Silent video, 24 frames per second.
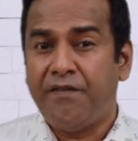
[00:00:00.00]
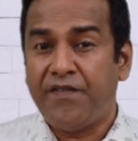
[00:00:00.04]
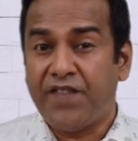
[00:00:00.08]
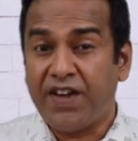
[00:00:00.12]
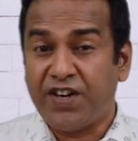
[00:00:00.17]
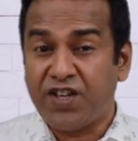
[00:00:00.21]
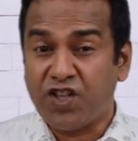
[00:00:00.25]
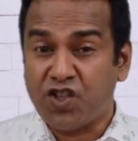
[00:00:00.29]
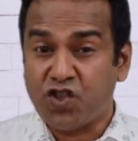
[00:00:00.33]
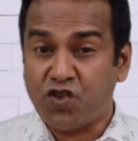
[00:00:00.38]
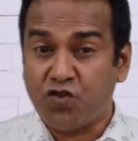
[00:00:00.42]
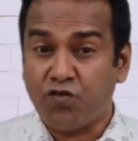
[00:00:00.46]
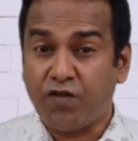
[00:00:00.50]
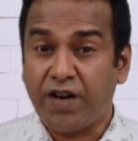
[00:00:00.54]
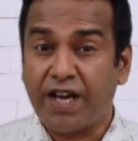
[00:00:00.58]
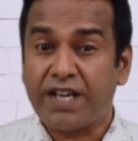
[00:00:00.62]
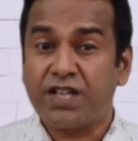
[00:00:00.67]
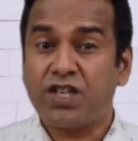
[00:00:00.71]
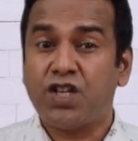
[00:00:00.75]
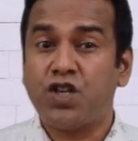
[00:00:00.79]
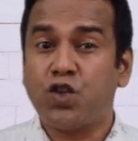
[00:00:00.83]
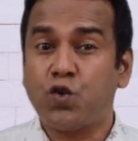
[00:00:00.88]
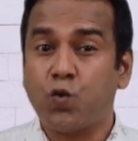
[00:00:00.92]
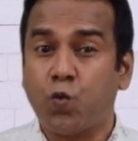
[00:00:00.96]
that is
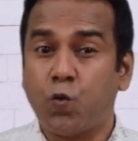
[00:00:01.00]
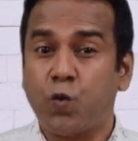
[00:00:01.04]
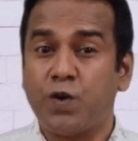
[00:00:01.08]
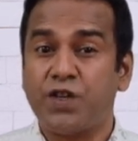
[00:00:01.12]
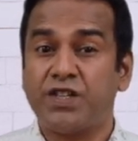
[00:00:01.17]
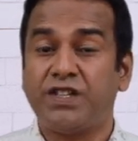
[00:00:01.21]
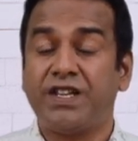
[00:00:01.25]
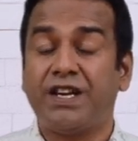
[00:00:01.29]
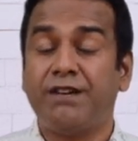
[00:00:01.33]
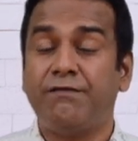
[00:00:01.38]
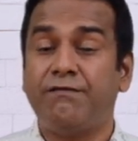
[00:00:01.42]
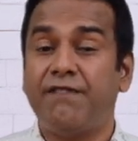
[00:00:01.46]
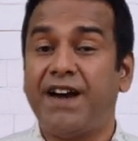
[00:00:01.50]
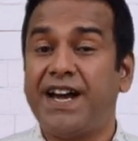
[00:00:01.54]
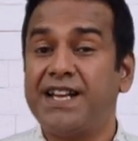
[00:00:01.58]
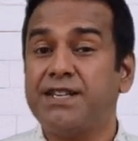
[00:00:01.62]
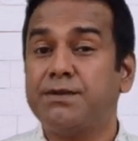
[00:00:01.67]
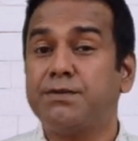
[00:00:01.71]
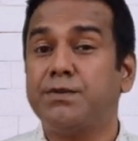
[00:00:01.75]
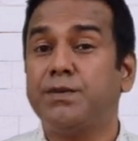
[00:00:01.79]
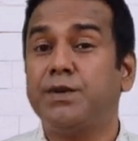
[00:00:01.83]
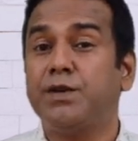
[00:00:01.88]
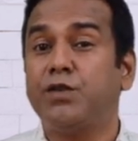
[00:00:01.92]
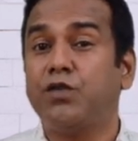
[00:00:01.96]
directed towards the
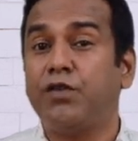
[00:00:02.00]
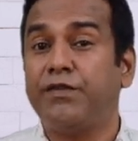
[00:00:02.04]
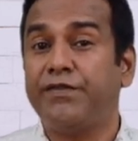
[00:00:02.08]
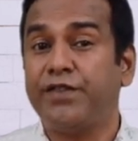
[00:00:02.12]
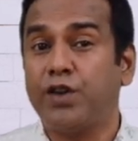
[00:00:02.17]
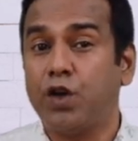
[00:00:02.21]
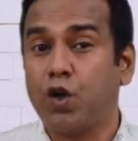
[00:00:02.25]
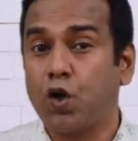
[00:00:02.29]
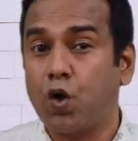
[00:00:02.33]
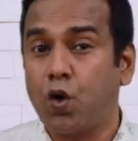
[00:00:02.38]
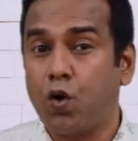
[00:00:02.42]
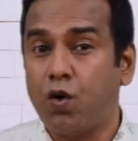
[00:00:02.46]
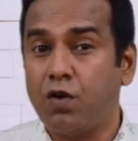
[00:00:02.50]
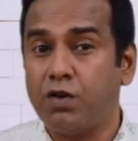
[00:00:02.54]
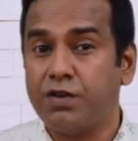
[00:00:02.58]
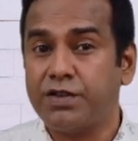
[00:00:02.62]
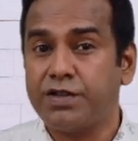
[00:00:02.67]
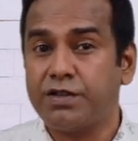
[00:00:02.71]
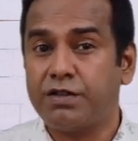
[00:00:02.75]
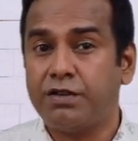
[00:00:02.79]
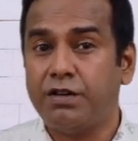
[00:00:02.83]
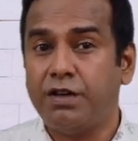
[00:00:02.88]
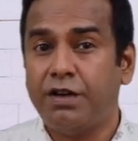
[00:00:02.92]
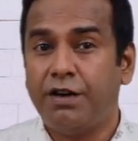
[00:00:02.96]
advancement of your
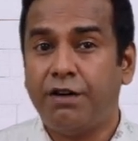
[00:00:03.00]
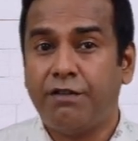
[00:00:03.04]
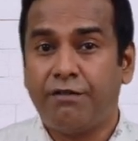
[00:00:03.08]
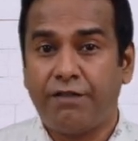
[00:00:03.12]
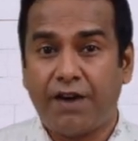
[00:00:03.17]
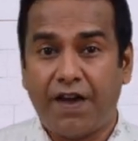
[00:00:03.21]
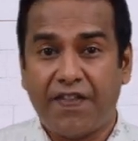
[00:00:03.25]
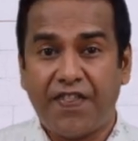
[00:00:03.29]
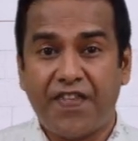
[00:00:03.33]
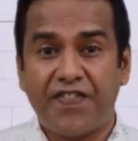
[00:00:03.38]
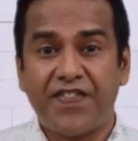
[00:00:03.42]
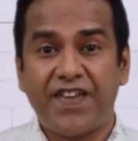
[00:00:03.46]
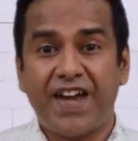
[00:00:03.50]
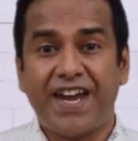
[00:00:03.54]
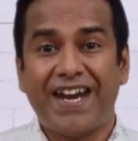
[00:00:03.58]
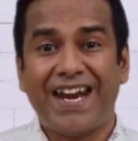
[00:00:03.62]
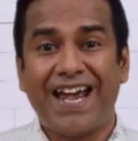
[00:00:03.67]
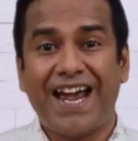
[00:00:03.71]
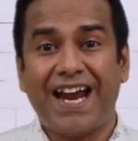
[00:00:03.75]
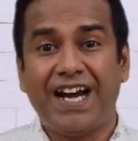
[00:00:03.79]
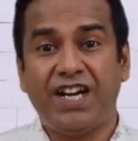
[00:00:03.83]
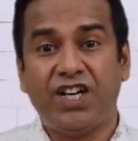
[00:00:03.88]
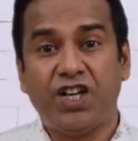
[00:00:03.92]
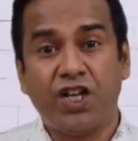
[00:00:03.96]
goals rather
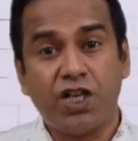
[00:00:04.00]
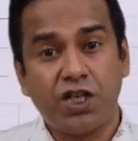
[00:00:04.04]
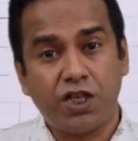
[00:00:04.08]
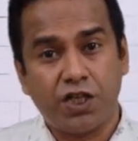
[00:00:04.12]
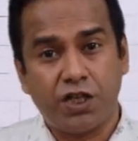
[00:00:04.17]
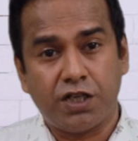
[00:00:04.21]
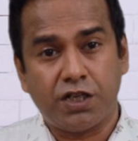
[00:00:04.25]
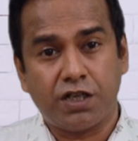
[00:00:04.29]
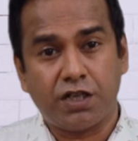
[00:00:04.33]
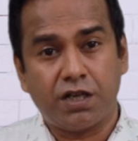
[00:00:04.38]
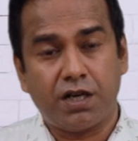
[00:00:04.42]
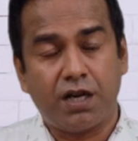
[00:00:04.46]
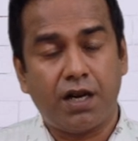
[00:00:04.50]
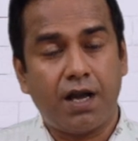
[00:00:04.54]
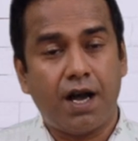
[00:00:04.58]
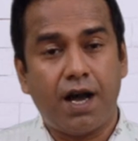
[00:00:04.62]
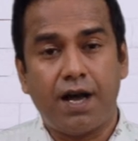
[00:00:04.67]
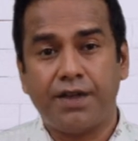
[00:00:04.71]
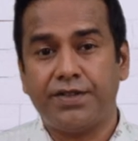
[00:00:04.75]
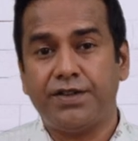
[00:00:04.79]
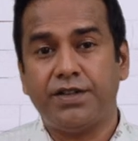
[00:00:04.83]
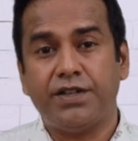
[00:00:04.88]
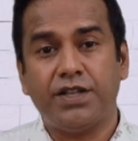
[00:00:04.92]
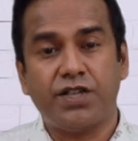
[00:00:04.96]
than addictions and
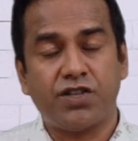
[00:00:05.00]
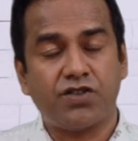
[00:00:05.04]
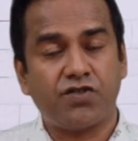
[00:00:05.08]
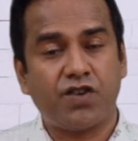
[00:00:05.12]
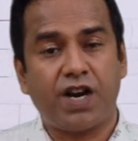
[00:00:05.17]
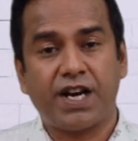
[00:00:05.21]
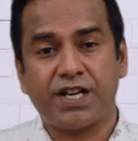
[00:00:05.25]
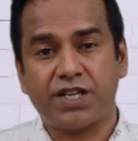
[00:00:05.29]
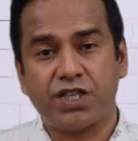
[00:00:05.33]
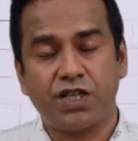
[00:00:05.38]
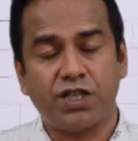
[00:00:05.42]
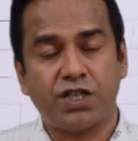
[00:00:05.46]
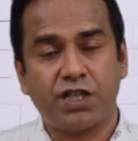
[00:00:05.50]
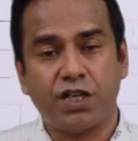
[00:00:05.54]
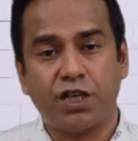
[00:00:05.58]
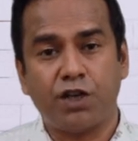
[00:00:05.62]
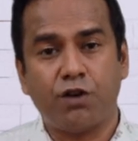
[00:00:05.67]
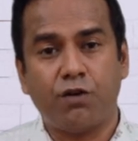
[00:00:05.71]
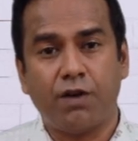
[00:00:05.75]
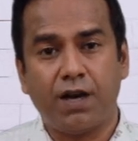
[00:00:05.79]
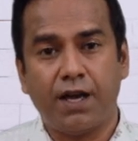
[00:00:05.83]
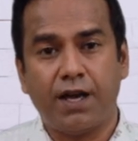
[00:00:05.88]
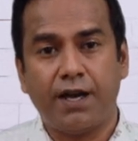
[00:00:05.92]
other distractions in your